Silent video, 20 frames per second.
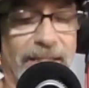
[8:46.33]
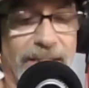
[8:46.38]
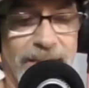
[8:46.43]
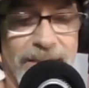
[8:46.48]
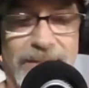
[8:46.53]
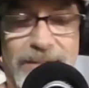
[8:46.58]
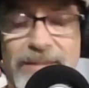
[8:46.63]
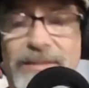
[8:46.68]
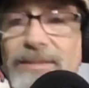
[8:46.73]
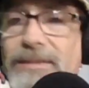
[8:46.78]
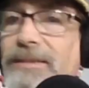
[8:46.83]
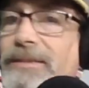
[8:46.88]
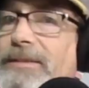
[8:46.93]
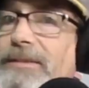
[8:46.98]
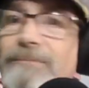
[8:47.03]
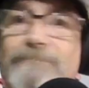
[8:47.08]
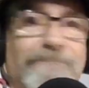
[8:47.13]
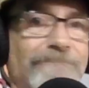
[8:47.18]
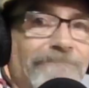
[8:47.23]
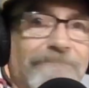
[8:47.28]
can
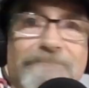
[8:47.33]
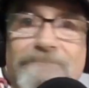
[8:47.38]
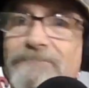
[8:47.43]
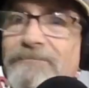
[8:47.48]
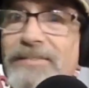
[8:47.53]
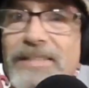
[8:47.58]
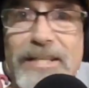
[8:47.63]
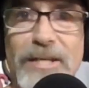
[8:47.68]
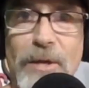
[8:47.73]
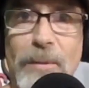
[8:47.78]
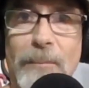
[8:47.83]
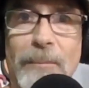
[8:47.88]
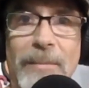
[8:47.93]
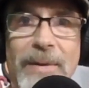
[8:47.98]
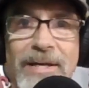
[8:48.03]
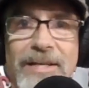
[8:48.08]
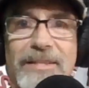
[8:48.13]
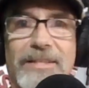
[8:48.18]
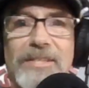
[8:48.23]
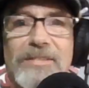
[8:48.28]

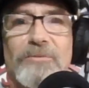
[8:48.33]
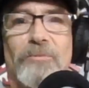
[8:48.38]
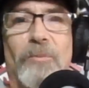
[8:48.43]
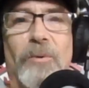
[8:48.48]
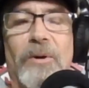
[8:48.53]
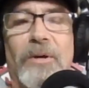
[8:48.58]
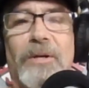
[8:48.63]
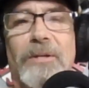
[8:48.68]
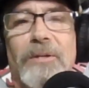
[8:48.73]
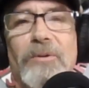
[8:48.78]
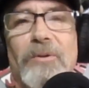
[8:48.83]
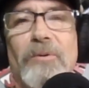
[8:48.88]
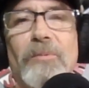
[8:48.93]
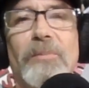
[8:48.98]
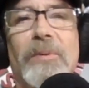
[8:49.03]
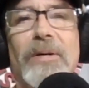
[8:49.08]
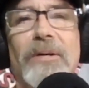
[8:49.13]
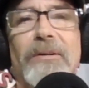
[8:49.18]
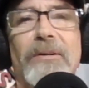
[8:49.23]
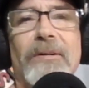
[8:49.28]
make this work a little
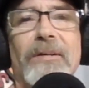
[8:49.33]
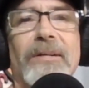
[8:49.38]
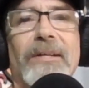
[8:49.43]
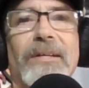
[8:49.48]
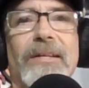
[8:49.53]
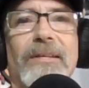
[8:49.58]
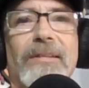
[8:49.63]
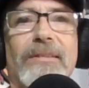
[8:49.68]
better.